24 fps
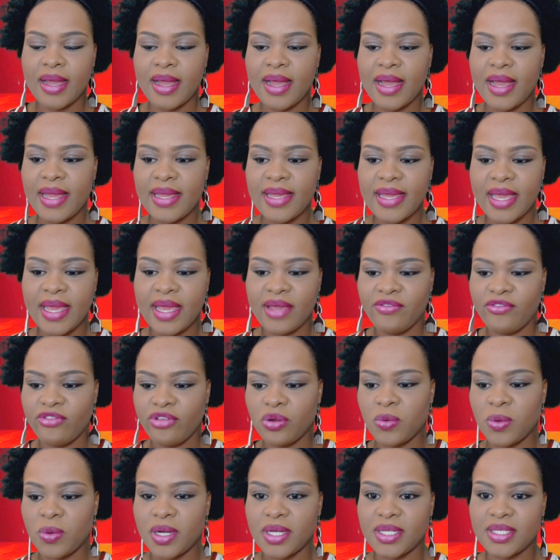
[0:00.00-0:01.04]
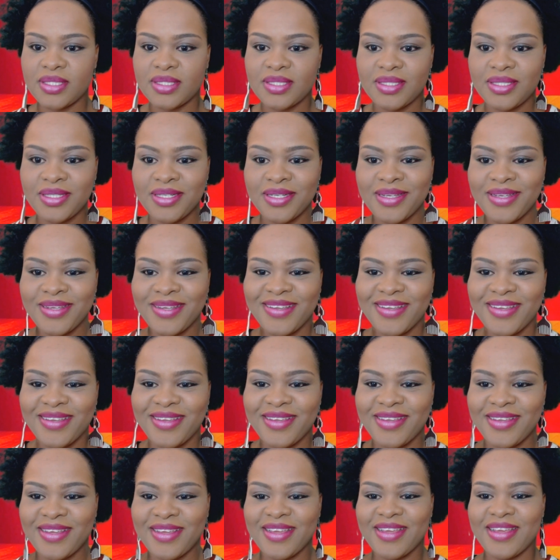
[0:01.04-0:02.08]
Hi everyone,
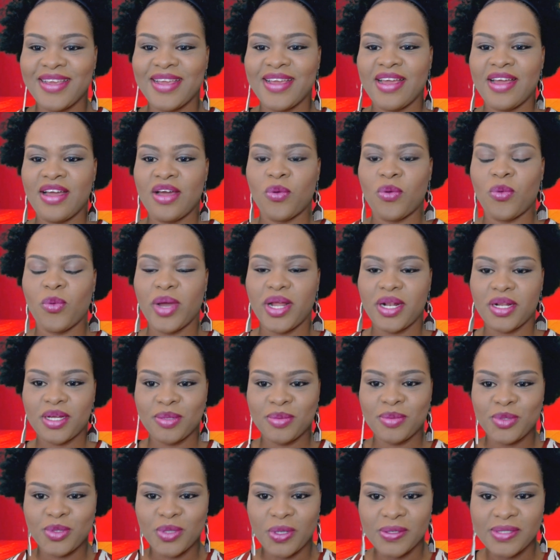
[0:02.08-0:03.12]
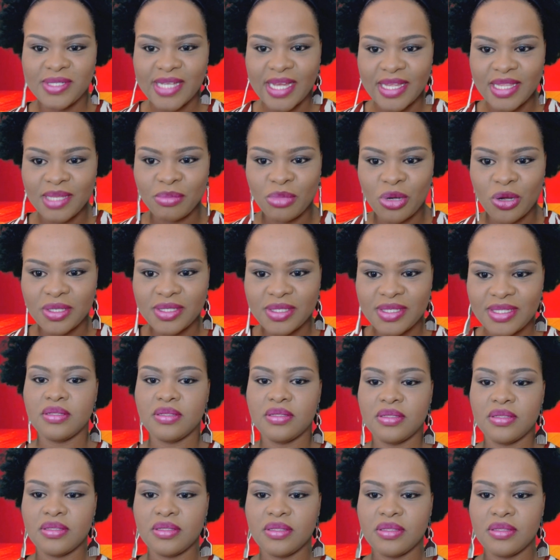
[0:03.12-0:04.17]
welcome to Outside the Box.
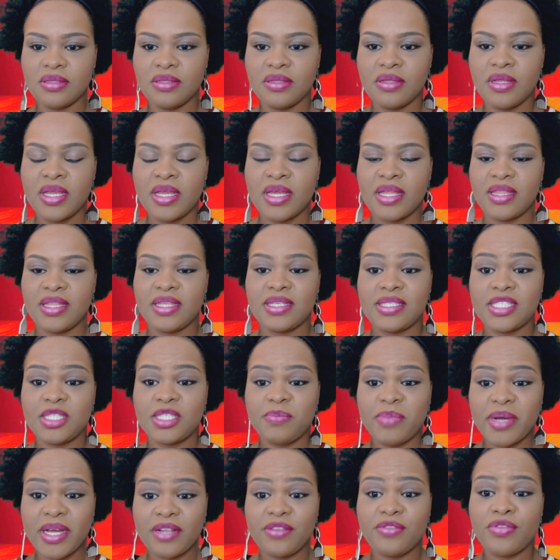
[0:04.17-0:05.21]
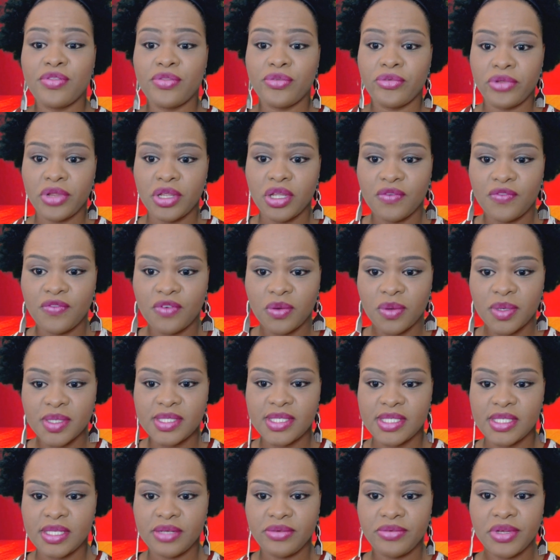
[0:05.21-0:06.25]
This is part 3 of our
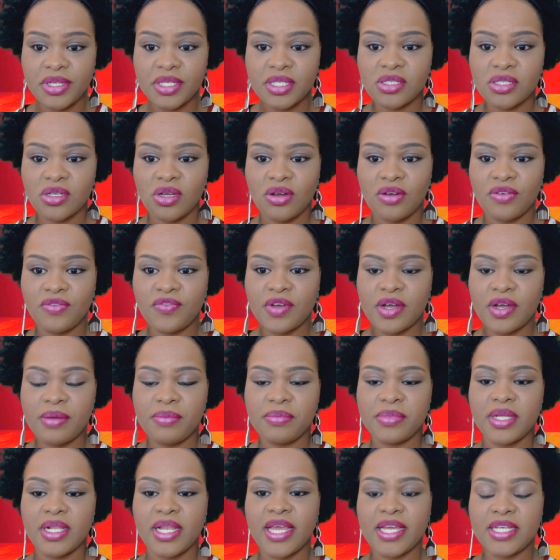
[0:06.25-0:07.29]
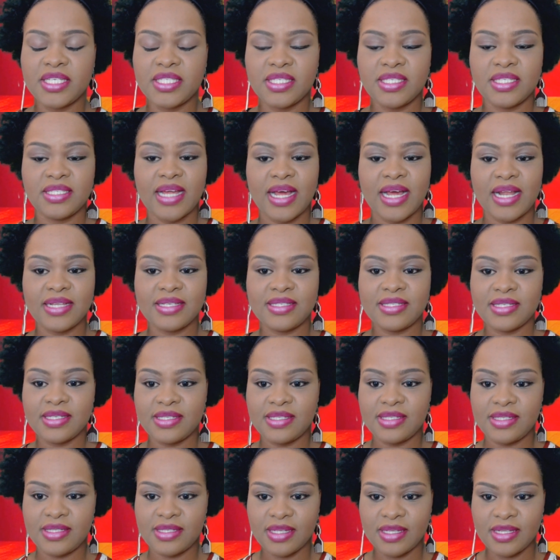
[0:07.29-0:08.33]
series of election
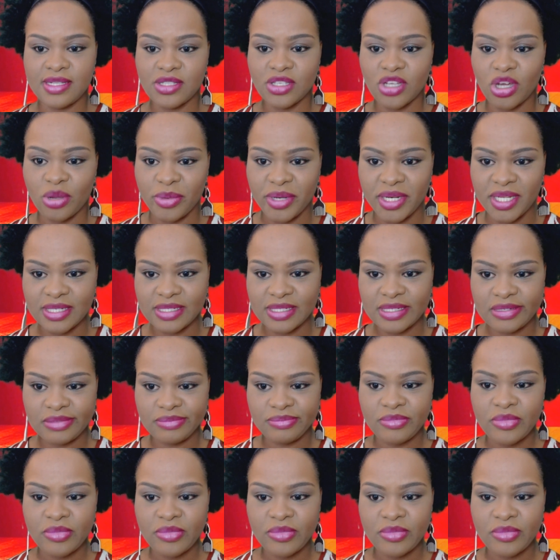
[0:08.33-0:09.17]
analysis in Dominica,